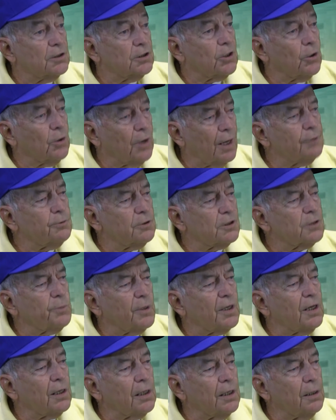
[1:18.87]
So I was
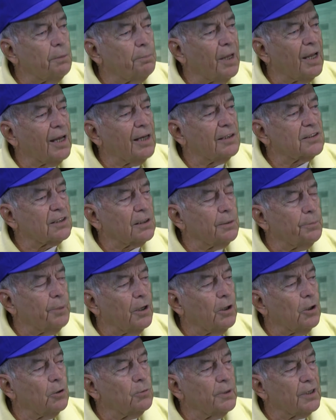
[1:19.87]
mainly
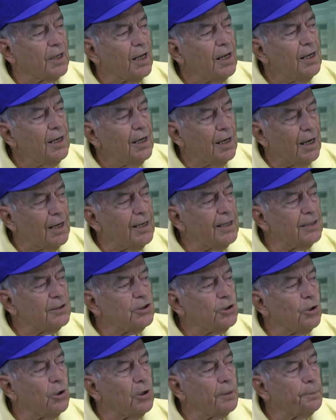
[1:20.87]
basketball, but I
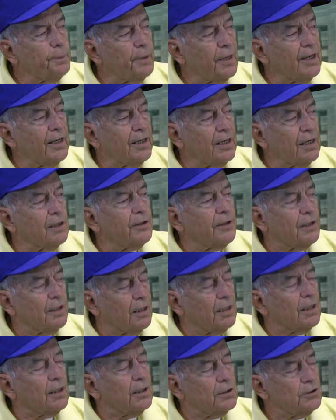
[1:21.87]
enjoyed playing other
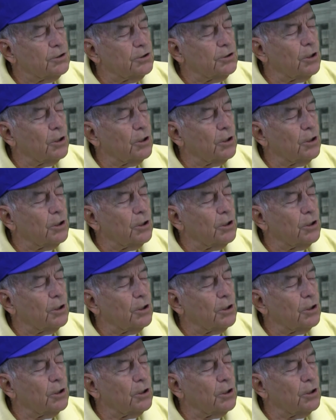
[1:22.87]
things.